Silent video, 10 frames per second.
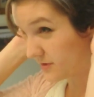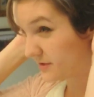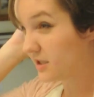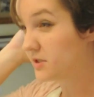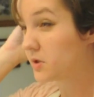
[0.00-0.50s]

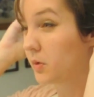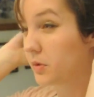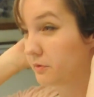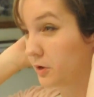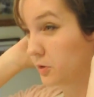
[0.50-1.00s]
just need to go
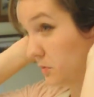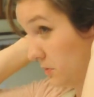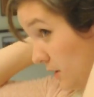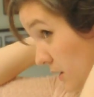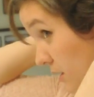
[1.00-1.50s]
through
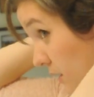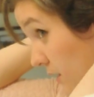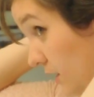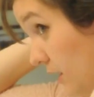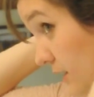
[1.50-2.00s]

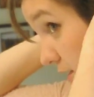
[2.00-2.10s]
and